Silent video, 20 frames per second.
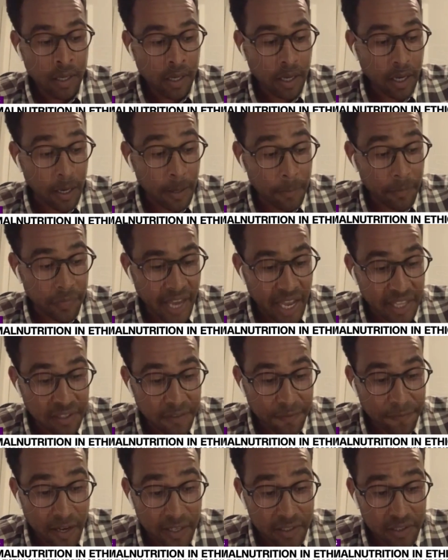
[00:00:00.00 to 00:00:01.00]
Uh, the other
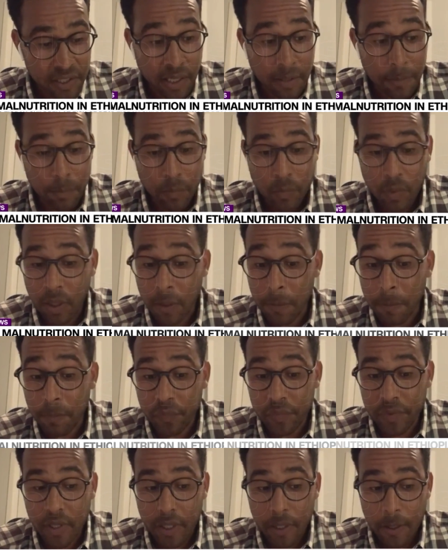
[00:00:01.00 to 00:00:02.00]
factor uh,
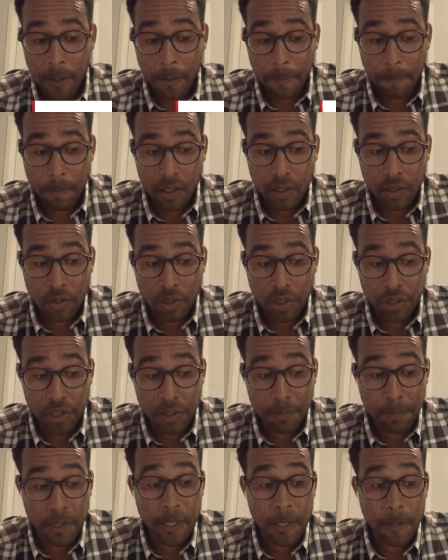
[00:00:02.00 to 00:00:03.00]
uh, could
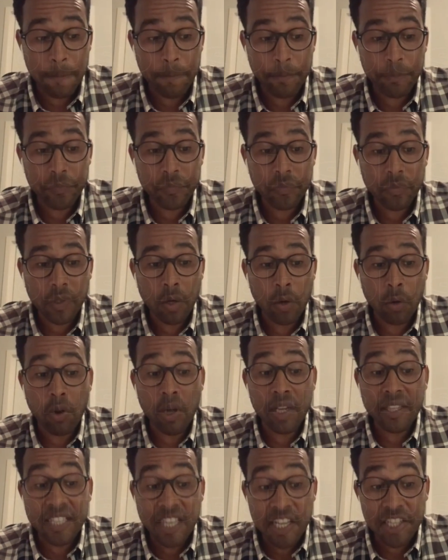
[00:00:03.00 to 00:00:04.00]
be, or
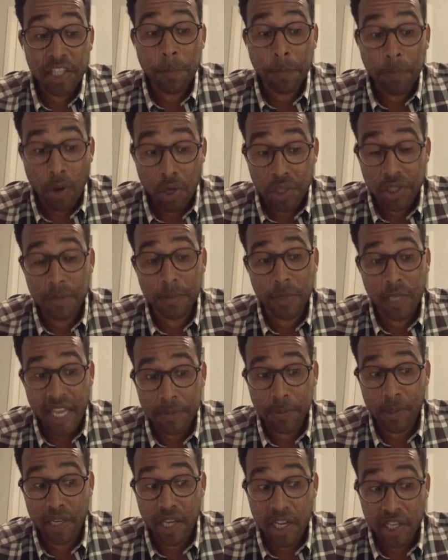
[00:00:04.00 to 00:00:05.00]
at least a possible
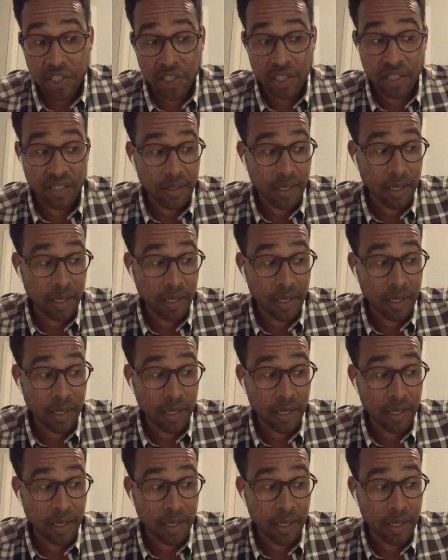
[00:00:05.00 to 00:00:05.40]
explanation.